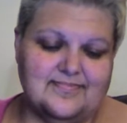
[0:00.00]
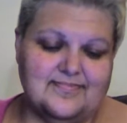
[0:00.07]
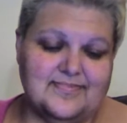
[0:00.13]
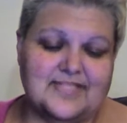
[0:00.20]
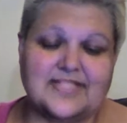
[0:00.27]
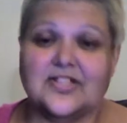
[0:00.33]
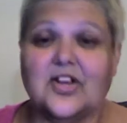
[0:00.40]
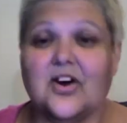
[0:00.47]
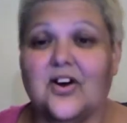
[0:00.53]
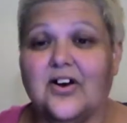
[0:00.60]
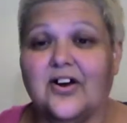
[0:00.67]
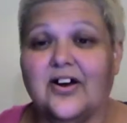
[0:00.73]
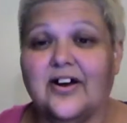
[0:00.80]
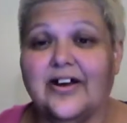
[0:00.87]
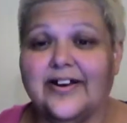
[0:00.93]
Miss
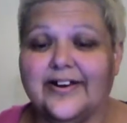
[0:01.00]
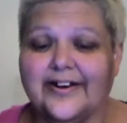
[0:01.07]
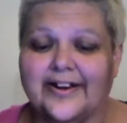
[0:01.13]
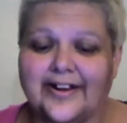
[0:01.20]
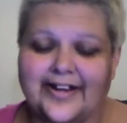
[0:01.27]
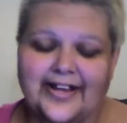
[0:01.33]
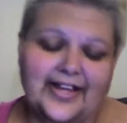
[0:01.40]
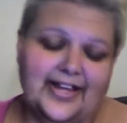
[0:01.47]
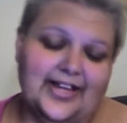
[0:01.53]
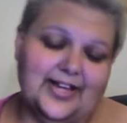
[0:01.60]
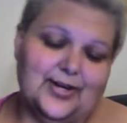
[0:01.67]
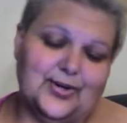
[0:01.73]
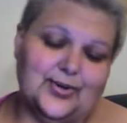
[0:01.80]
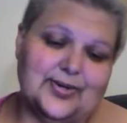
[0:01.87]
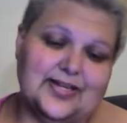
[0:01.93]
Dawn,
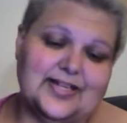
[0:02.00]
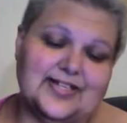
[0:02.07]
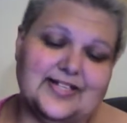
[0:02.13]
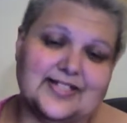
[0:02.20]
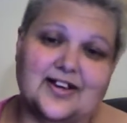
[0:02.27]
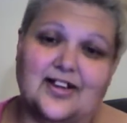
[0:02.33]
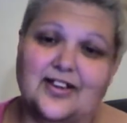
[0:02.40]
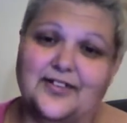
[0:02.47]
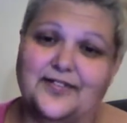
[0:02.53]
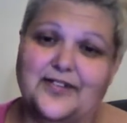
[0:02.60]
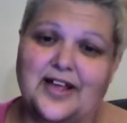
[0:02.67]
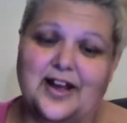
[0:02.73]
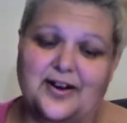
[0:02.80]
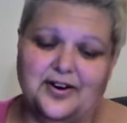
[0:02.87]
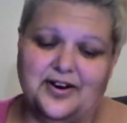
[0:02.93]
who is
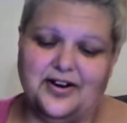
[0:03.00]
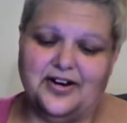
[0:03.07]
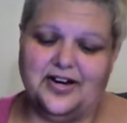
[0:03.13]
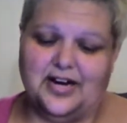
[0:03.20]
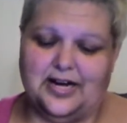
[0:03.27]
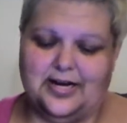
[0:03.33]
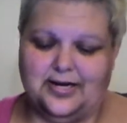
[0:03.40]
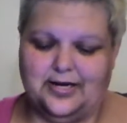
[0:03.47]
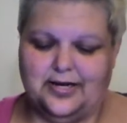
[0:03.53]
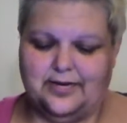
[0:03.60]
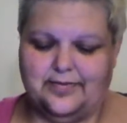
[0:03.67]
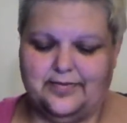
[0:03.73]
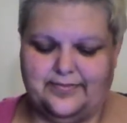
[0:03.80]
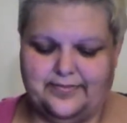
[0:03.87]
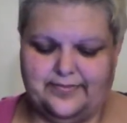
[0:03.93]
cauliflower,
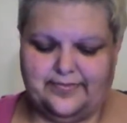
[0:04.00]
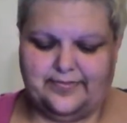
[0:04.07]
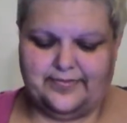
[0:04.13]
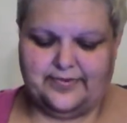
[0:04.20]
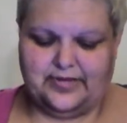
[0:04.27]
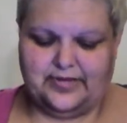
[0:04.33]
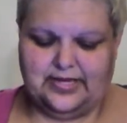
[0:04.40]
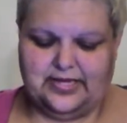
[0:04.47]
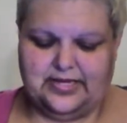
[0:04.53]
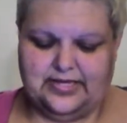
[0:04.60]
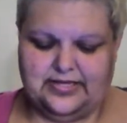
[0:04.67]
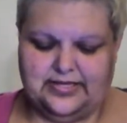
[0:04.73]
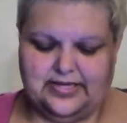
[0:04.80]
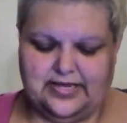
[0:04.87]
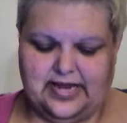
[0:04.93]
um,
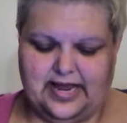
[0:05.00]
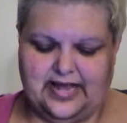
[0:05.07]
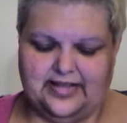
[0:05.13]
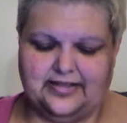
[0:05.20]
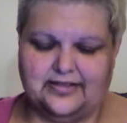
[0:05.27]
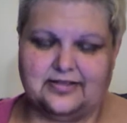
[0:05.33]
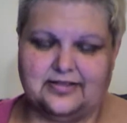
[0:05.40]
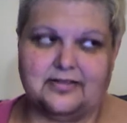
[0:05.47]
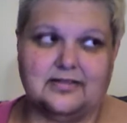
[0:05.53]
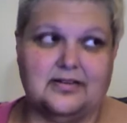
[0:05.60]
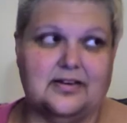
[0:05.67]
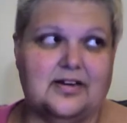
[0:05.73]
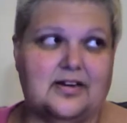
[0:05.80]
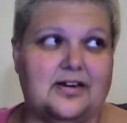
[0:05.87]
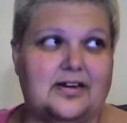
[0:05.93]
and at,
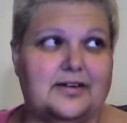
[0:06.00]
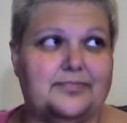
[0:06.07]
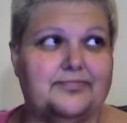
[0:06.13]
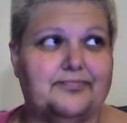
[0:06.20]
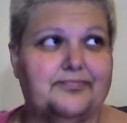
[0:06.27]
uh,